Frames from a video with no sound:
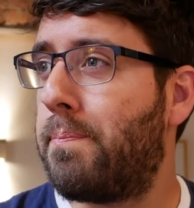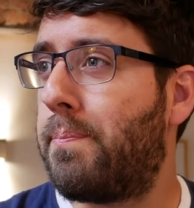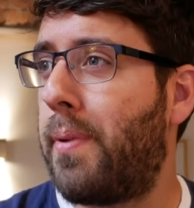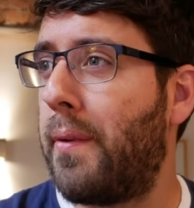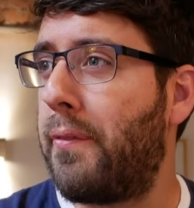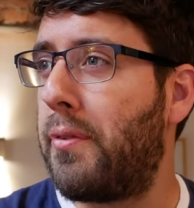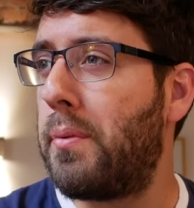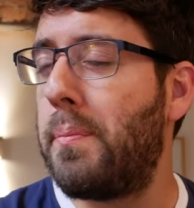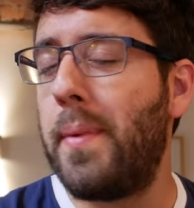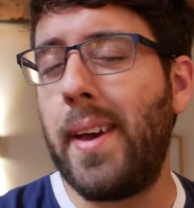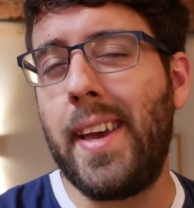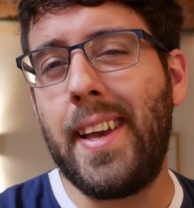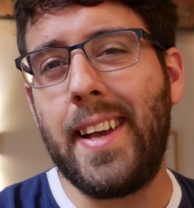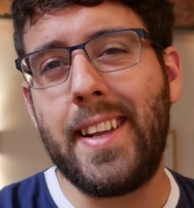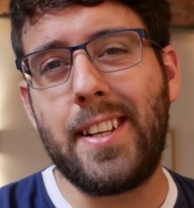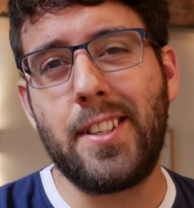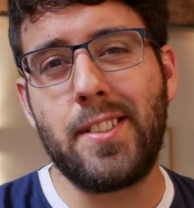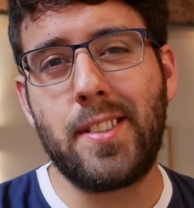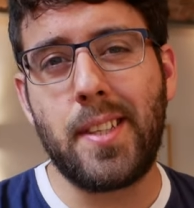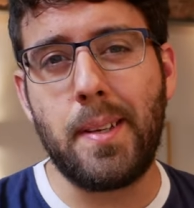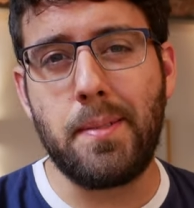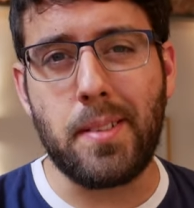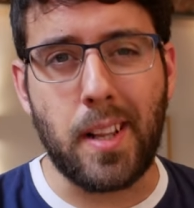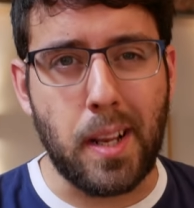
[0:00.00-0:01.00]
But for me, it
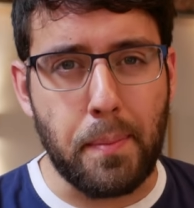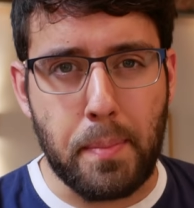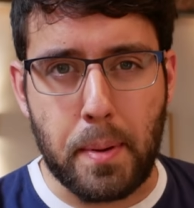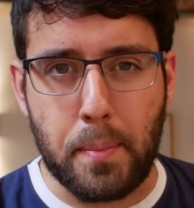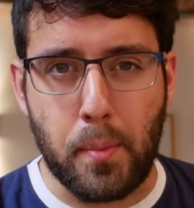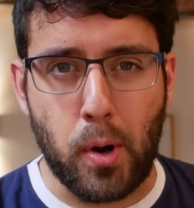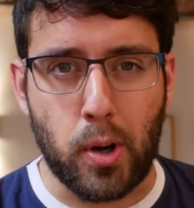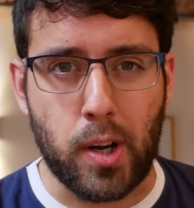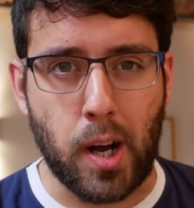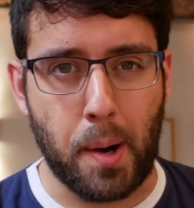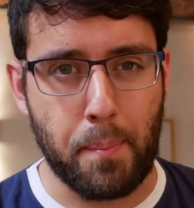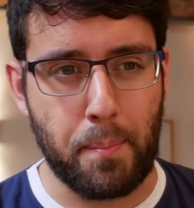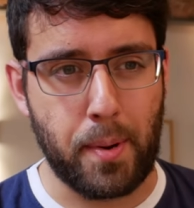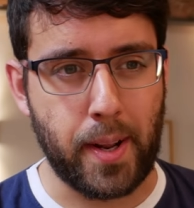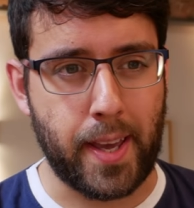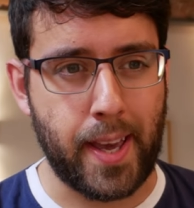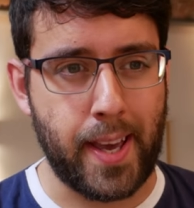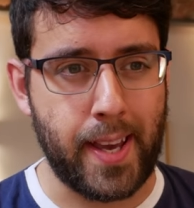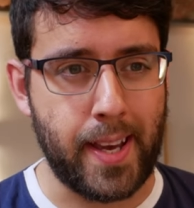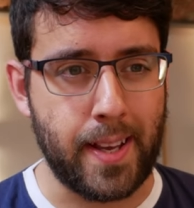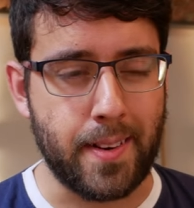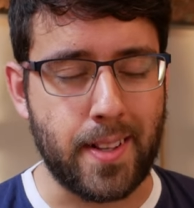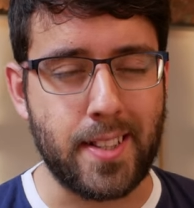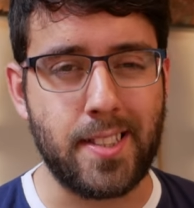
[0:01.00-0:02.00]
just seems a little bit more
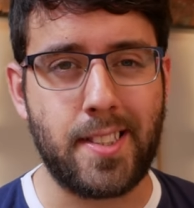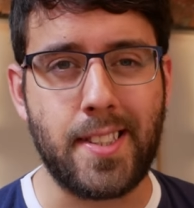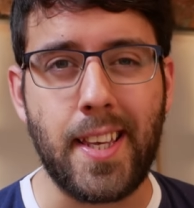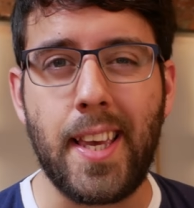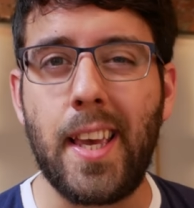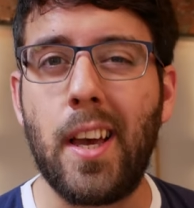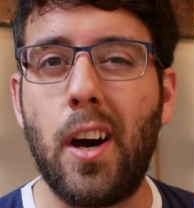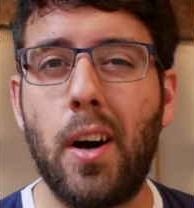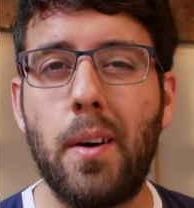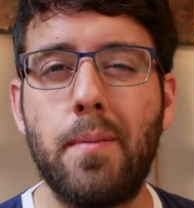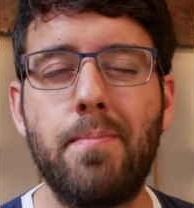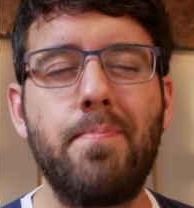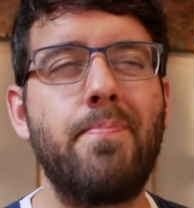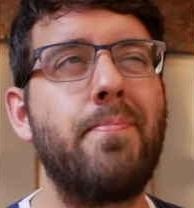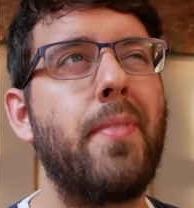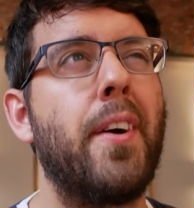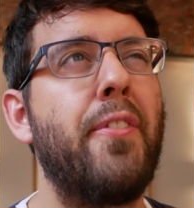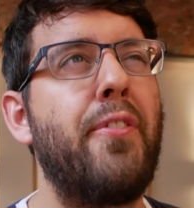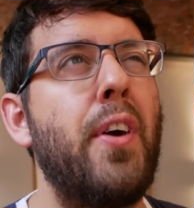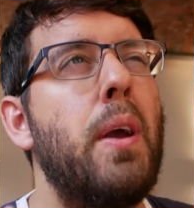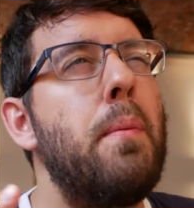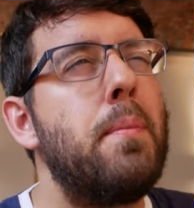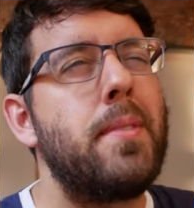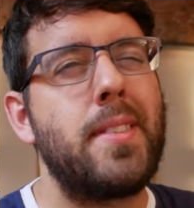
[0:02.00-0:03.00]
complicated. And City aren't
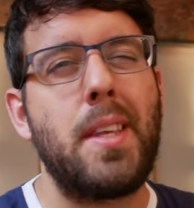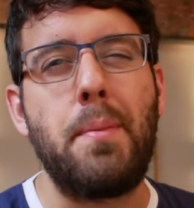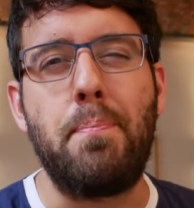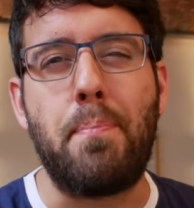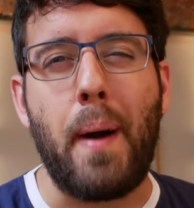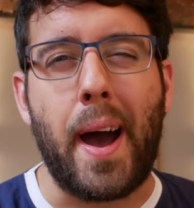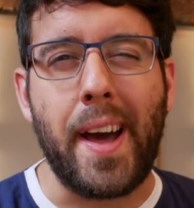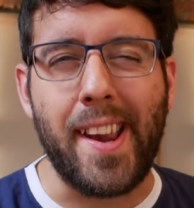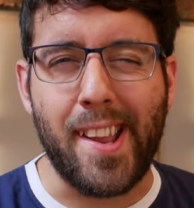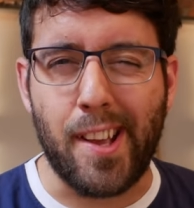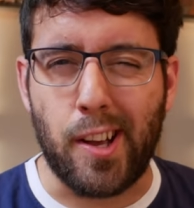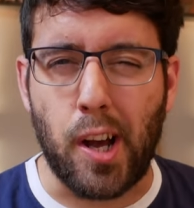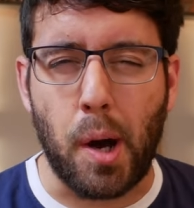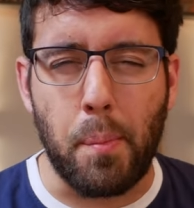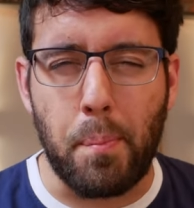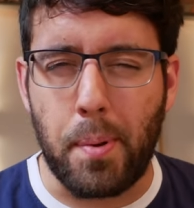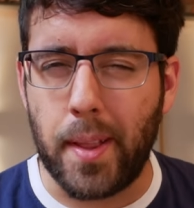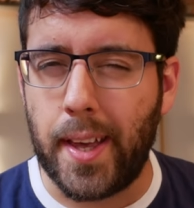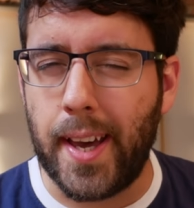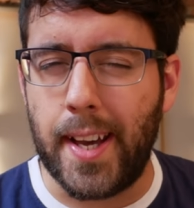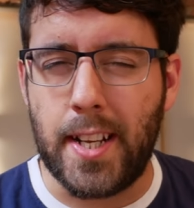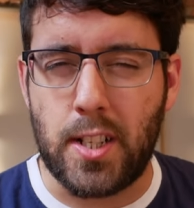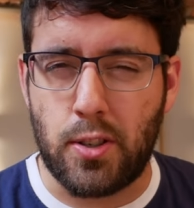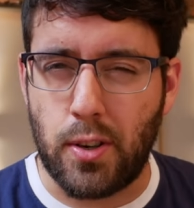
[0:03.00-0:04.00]
are famously bad at
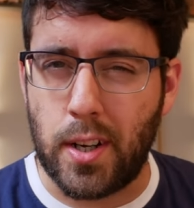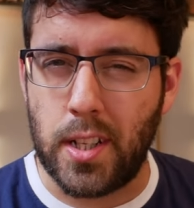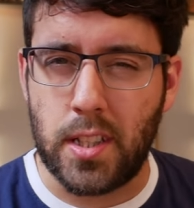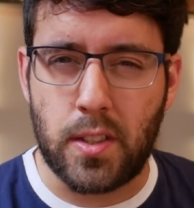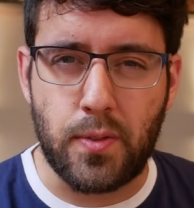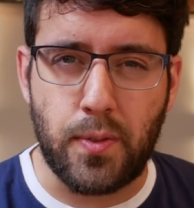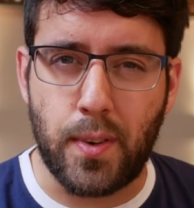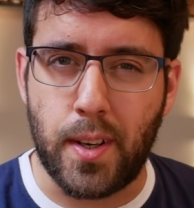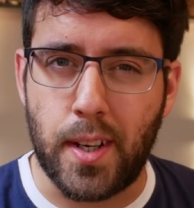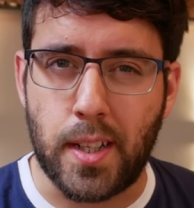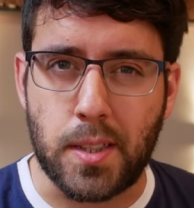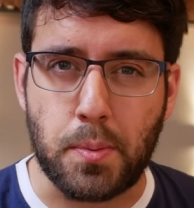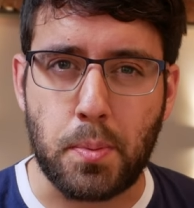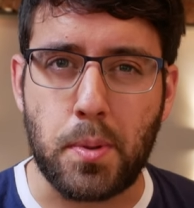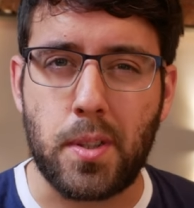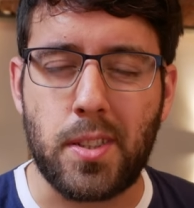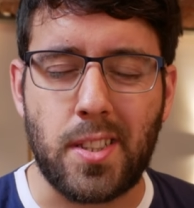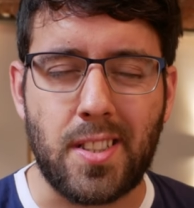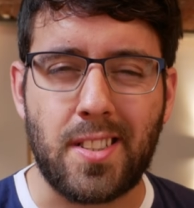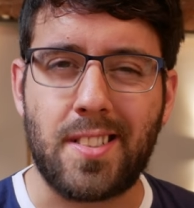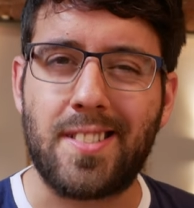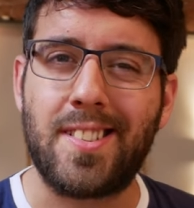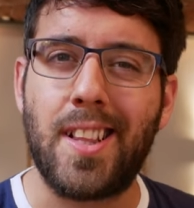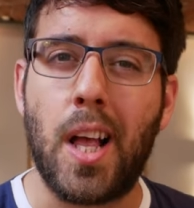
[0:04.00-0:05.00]
complicated transfers. We're
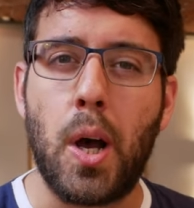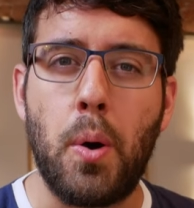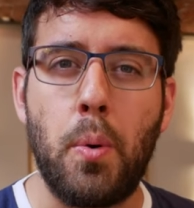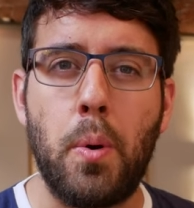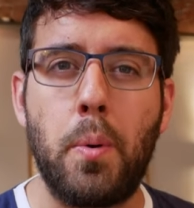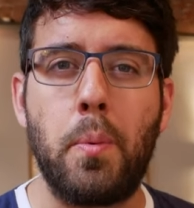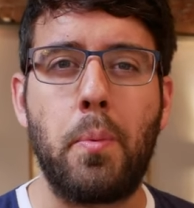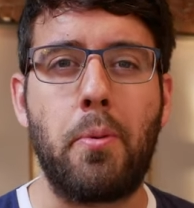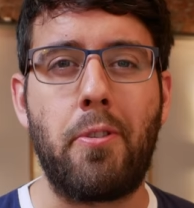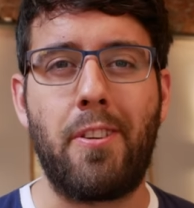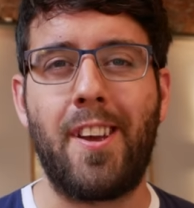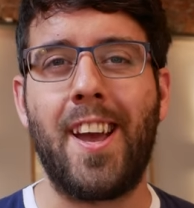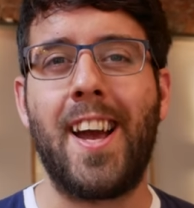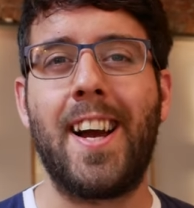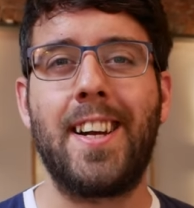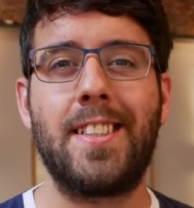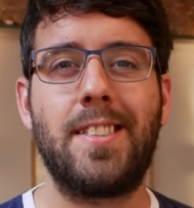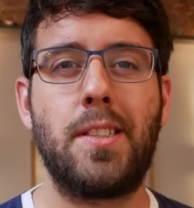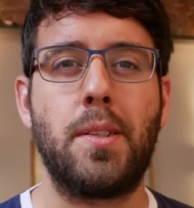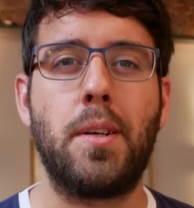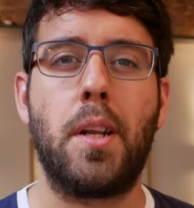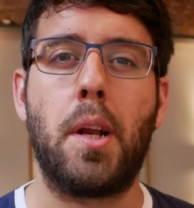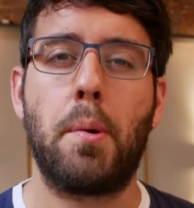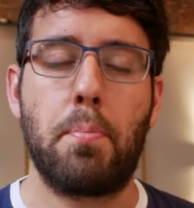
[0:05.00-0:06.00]
just slow and we
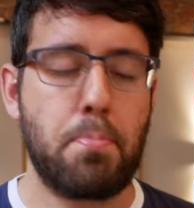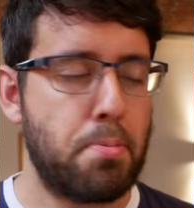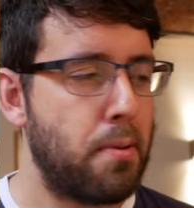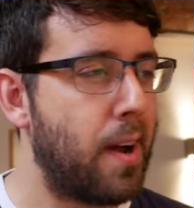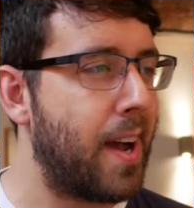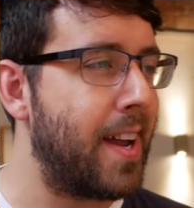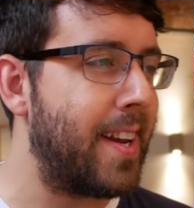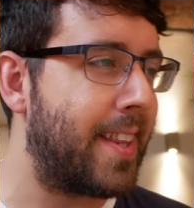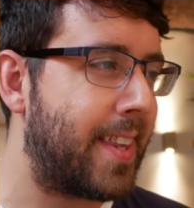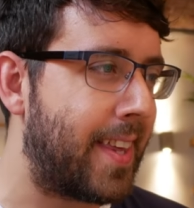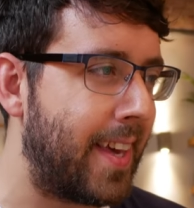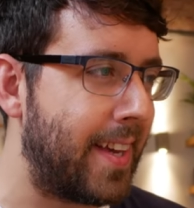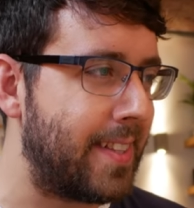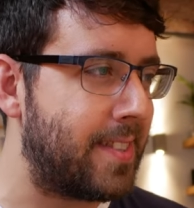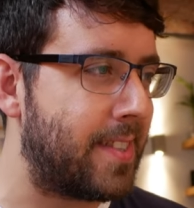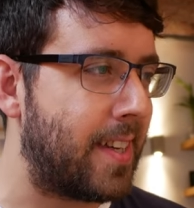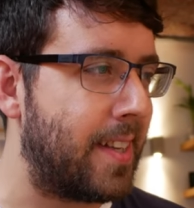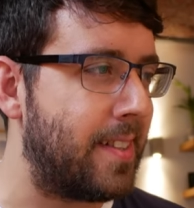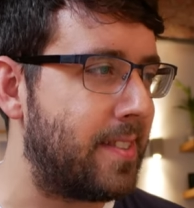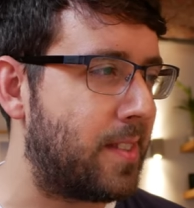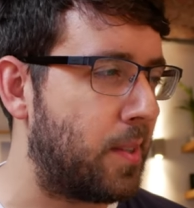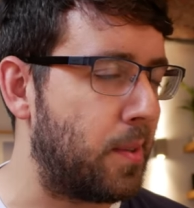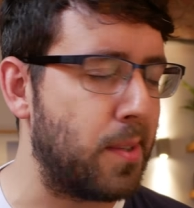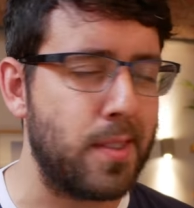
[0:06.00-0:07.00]
react to it, and our pride kicks
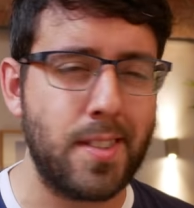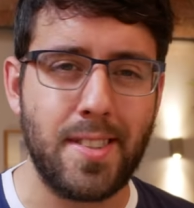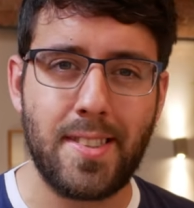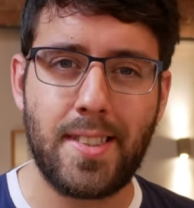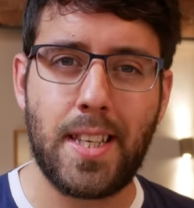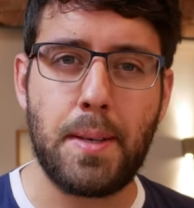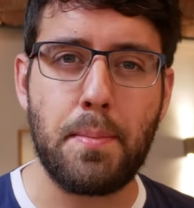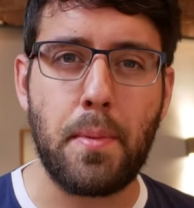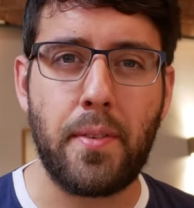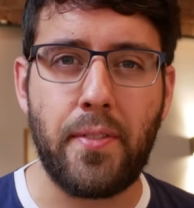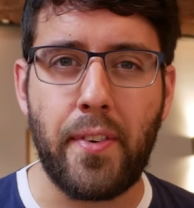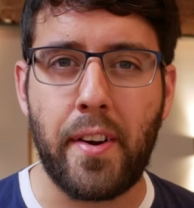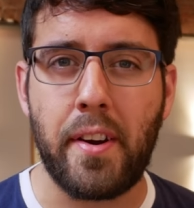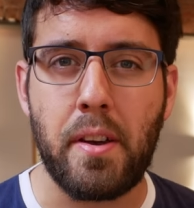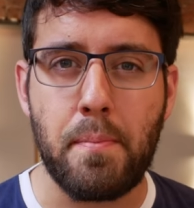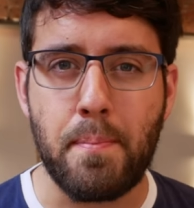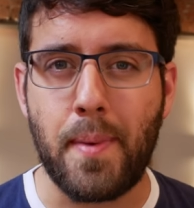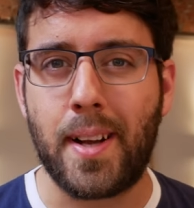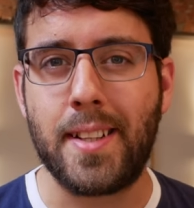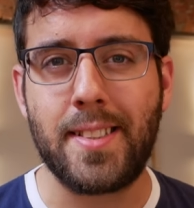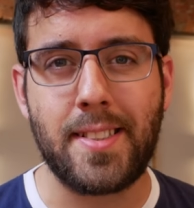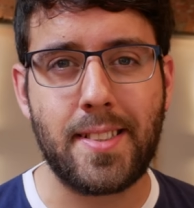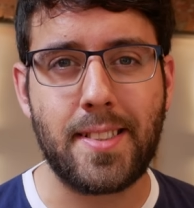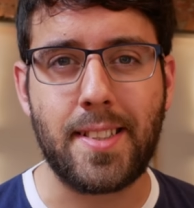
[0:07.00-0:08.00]
in. So it doesn't seem a very
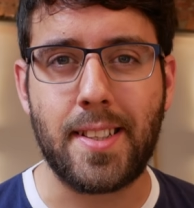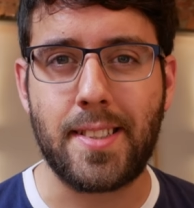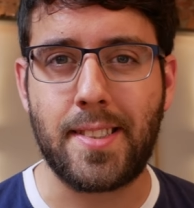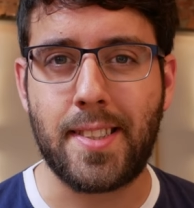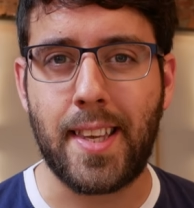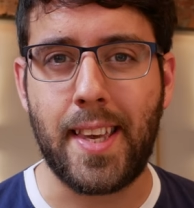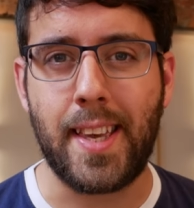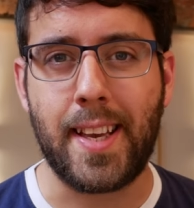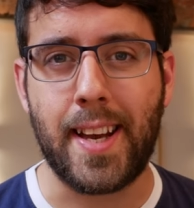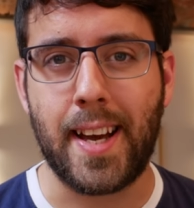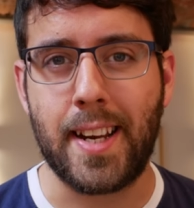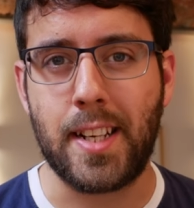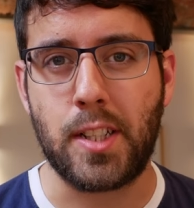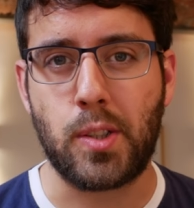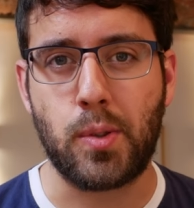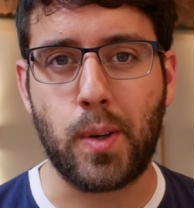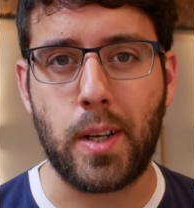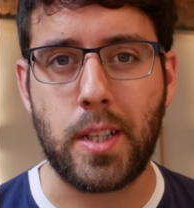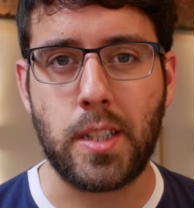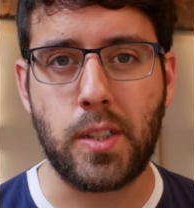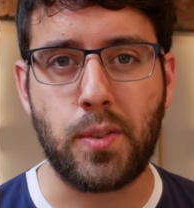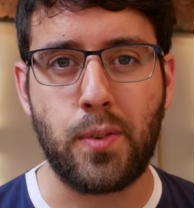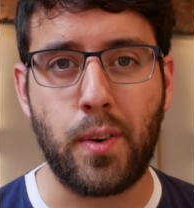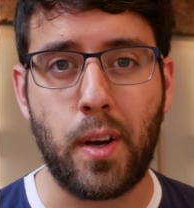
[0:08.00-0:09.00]
Manchester City kind of
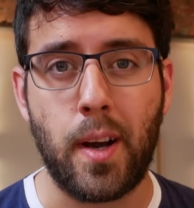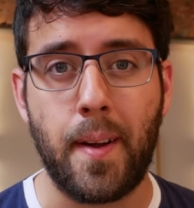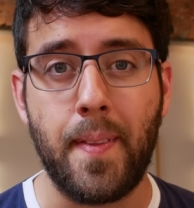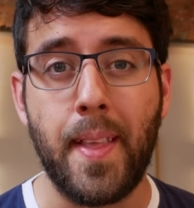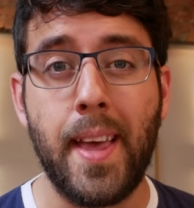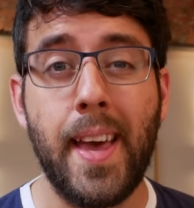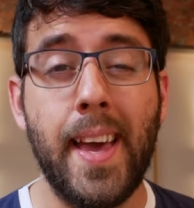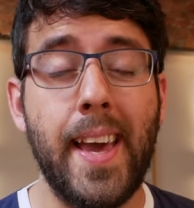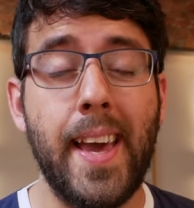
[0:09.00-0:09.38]
transfer.